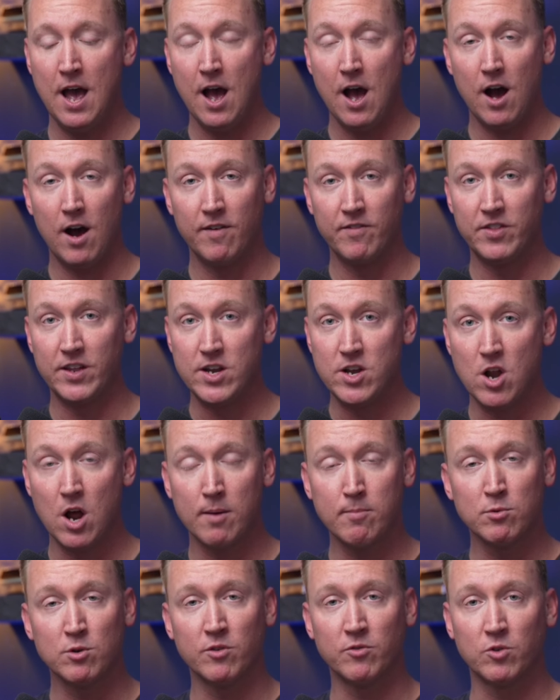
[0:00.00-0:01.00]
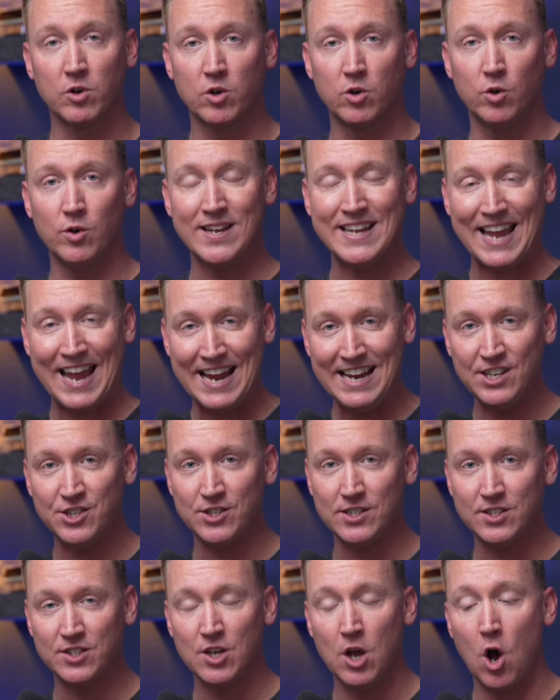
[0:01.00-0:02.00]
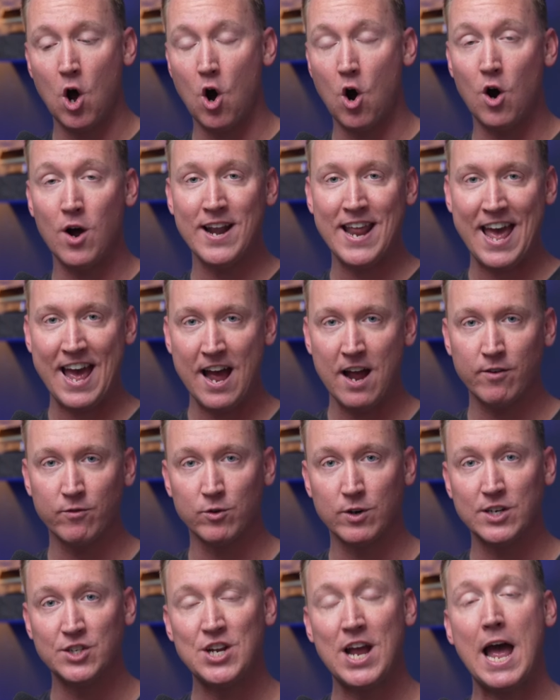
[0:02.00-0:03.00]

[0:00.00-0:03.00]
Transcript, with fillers: of the number of recruiting agents on average,